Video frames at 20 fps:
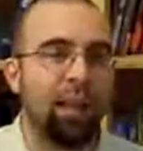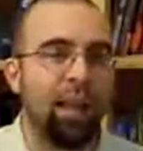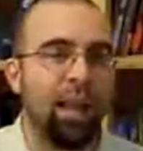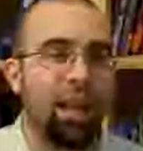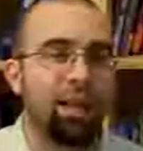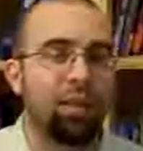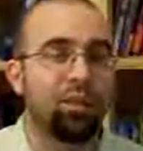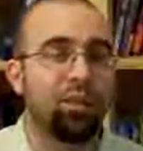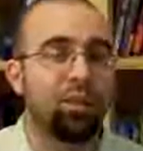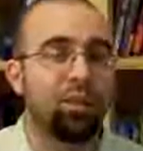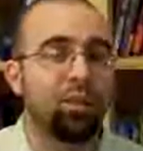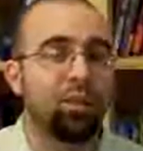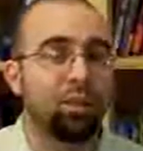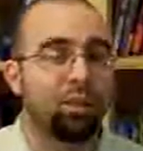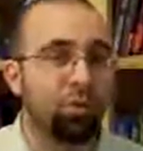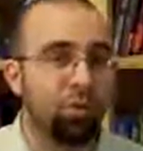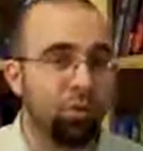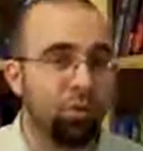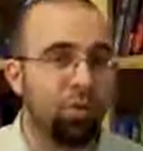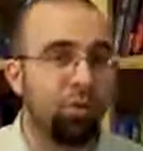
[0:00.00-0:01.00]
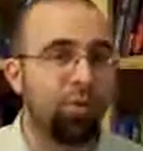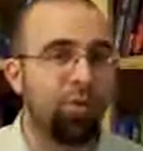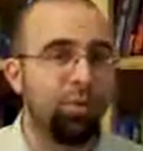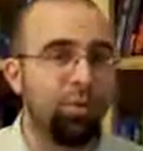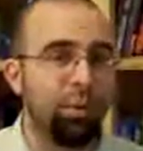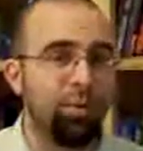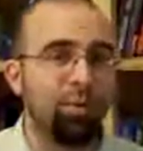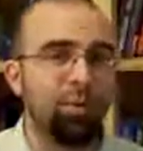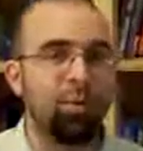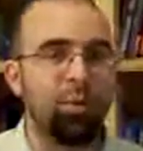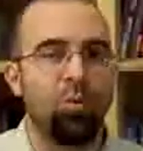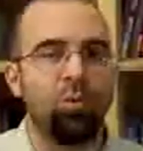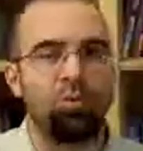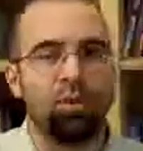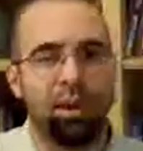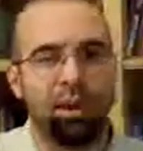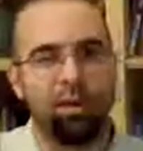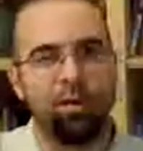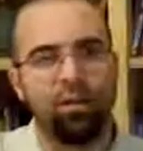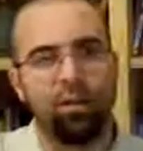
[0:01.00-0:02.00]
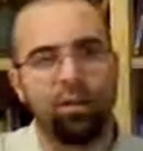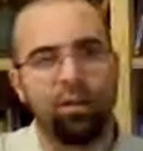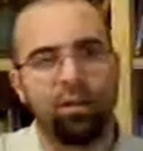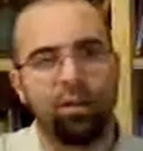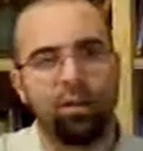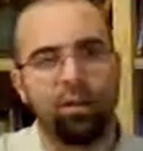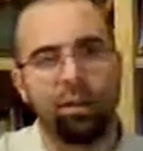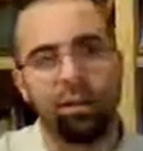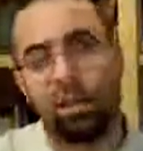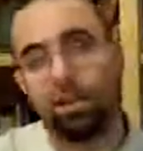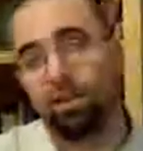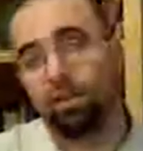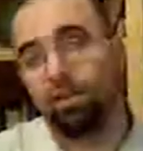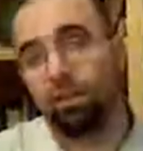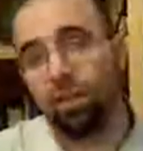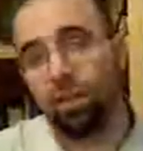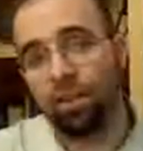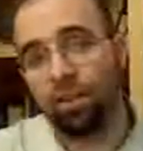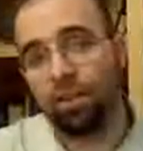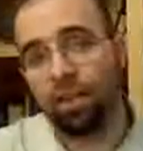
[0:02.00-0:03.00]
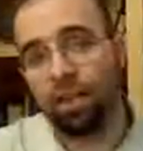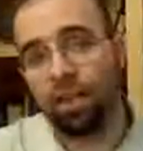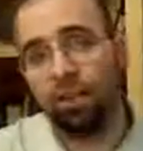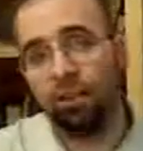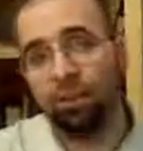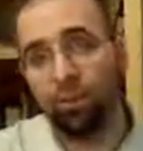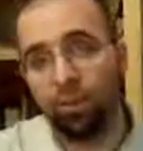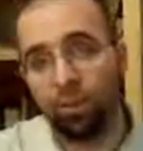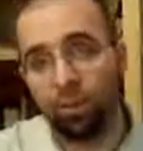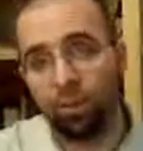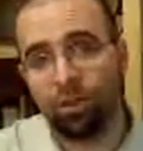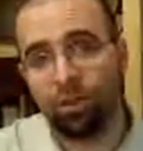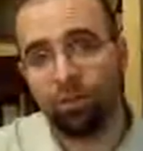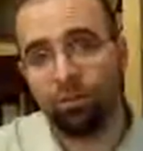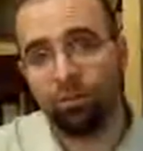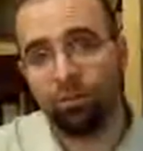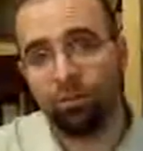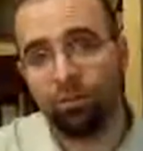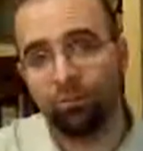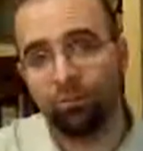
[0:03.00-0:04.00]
as the true biblical record against theistic evolution?